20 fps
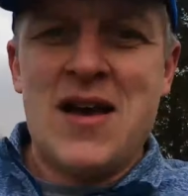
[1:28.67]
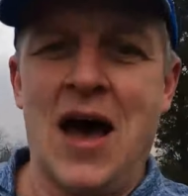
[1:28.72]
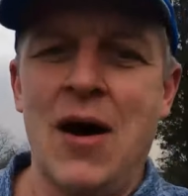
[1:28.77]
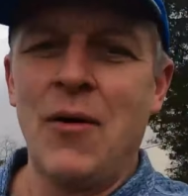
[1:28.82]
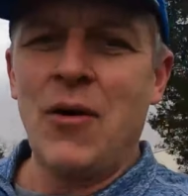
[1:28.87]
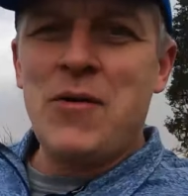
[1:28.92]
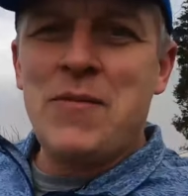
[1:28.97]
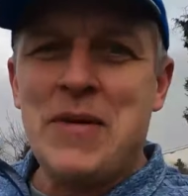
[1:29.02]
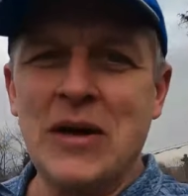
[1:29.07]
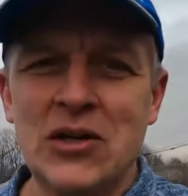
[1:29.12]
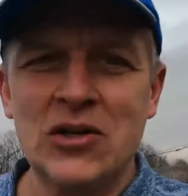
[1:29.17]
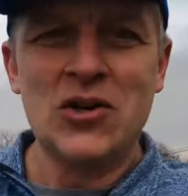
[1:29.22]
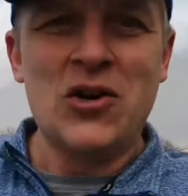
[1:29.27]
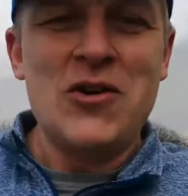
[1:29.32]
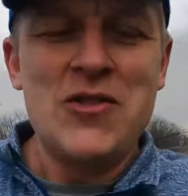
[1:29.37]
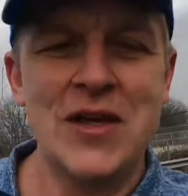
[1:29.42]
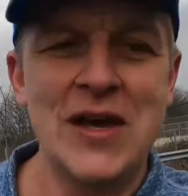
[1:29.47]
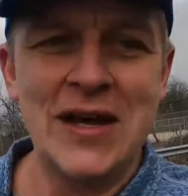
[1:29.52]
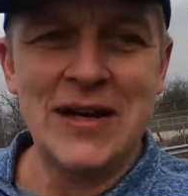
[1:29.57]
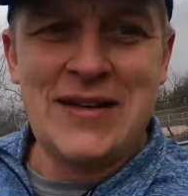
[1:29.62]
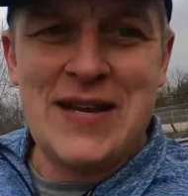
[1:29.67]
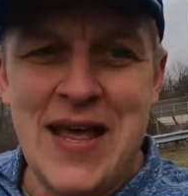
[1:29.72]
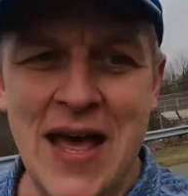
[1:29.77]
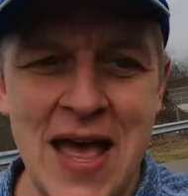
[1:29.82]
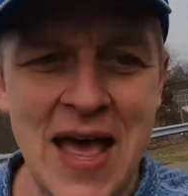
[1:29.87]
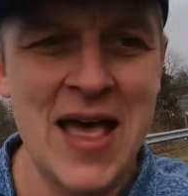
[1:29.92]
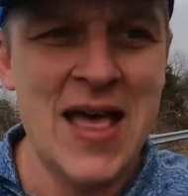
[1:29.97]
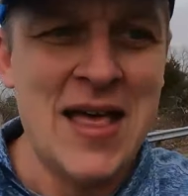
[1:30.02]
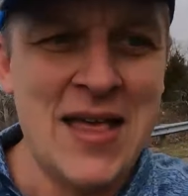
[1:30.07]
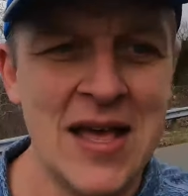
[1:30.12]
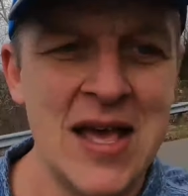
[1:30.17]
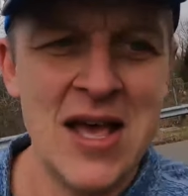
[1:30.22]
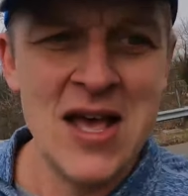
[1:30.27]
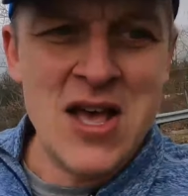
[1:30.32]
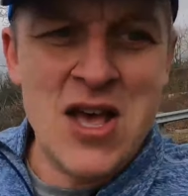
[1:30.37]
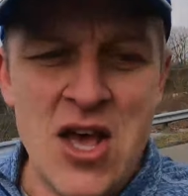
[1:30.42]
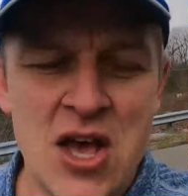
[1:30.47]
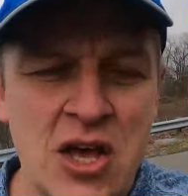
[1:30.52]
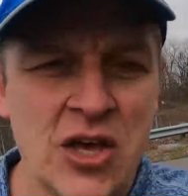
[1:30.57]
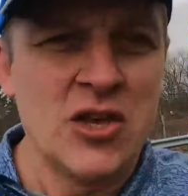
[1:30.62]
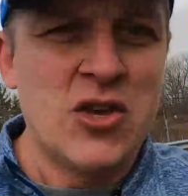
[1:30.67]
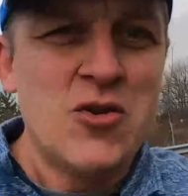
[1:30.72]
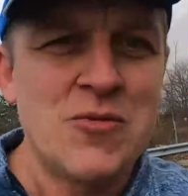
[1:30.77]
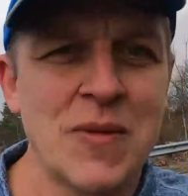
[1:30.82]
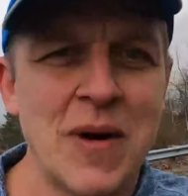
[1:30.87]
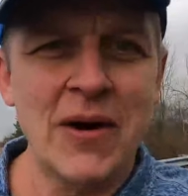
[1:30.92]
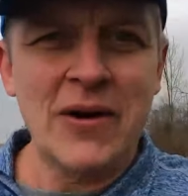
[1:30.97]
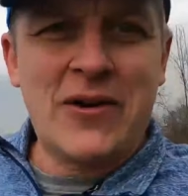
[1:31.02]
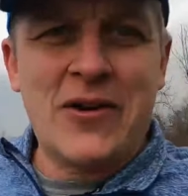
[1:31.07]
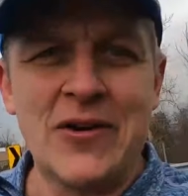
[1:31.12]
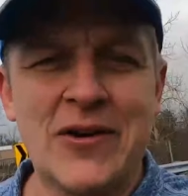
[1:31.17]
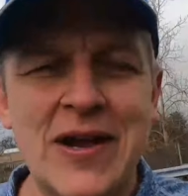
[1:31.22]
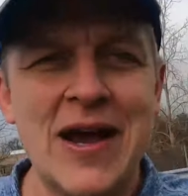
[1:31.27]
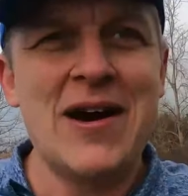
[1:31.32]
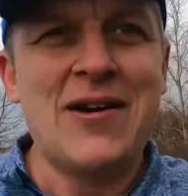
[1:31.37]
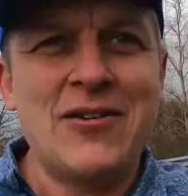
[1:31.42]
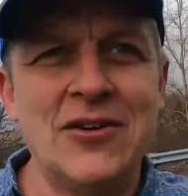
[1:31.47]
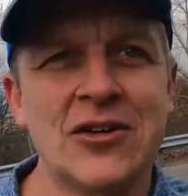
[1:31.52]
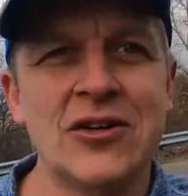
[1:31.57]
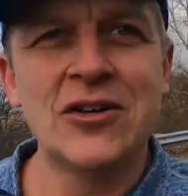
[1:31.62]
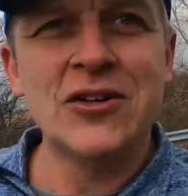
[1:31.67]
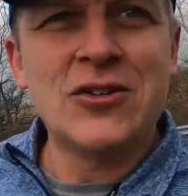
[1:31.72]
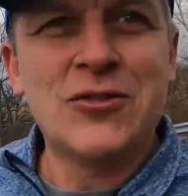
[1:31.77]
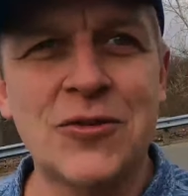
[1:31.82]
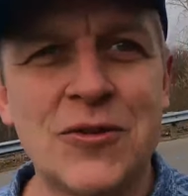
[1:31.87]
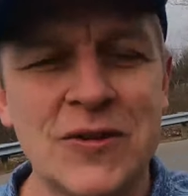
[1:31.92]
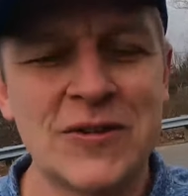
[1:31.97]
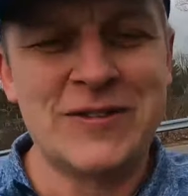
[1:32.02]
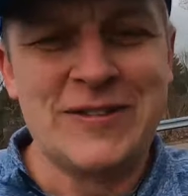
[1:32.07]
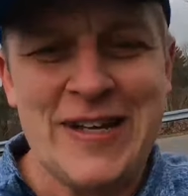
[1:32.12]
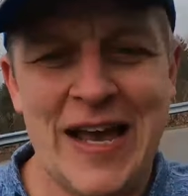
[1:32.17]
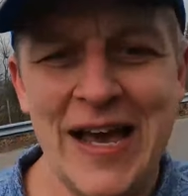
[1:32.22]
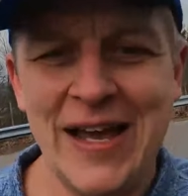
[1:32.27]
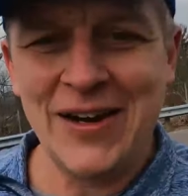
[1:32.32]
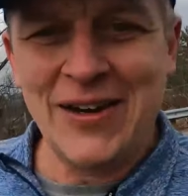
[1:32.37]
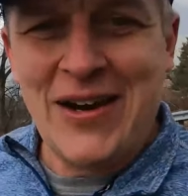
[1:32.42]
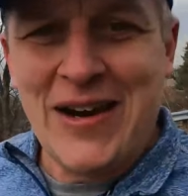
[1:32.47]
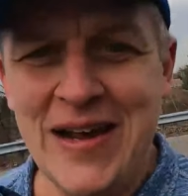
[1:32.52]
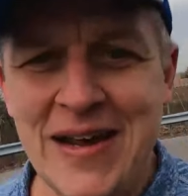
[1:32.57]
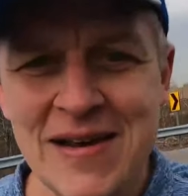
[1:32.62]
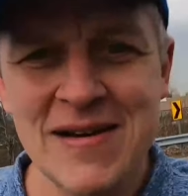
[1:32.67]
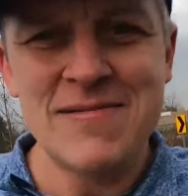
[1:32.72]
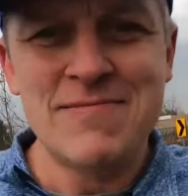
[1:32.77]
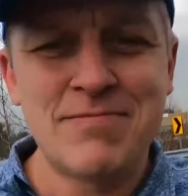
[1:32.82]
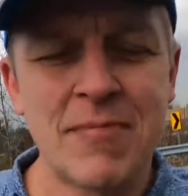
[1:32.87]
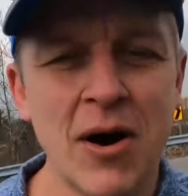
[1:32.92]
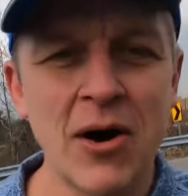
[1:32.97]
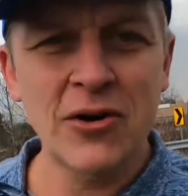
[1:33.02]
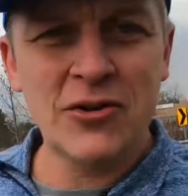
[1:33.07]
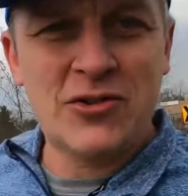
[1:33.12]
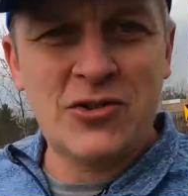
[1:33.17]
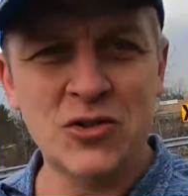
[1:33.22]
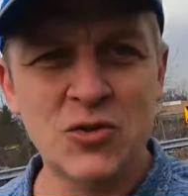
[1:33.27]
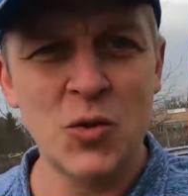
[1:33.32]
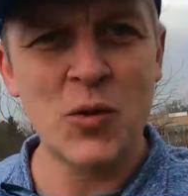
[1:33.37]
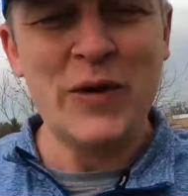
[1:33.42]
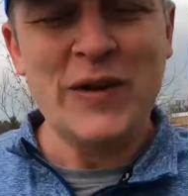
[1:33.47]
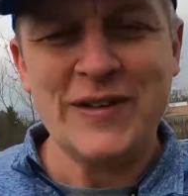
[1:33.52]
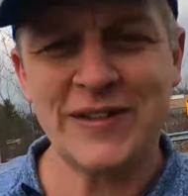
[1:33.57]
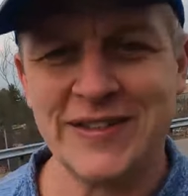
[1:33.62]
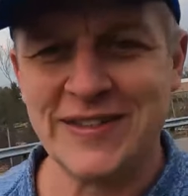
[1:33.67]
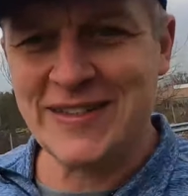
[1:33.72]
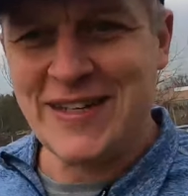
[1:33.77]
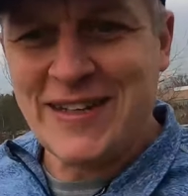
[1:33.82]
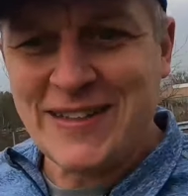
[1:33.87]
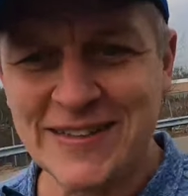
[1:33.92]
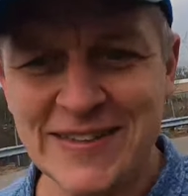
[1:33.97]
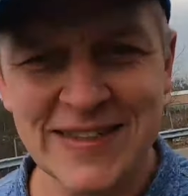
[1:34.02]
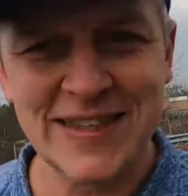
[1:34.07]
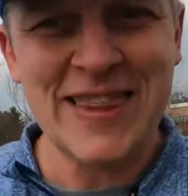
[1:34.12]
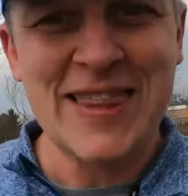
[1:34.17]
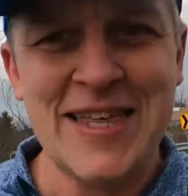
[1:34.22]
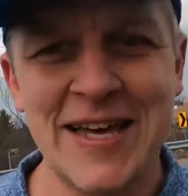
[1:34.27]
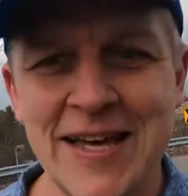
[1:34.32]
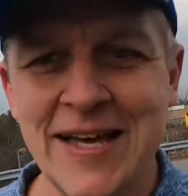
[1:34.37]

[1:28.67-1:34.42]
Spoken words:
I want to make sure that you mark your calendars for Saturday, March 26th.